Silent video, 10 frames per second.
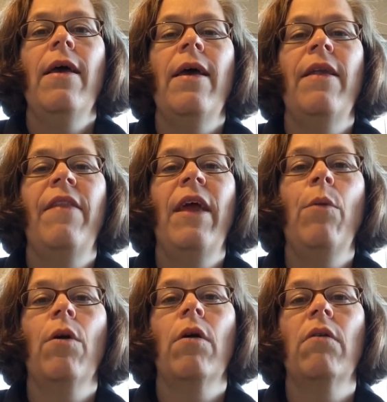And they
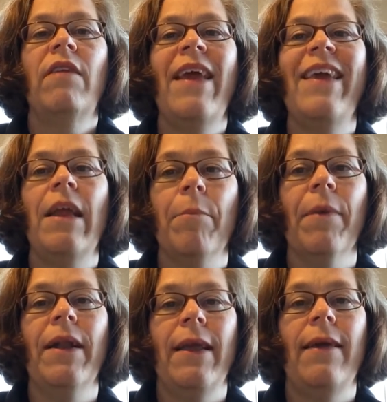were taking
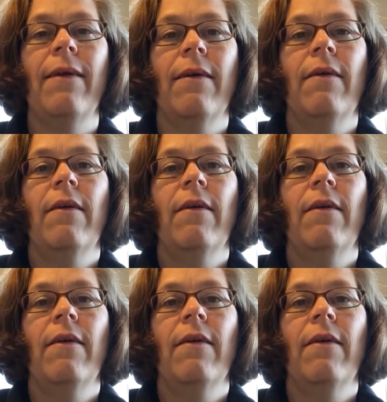money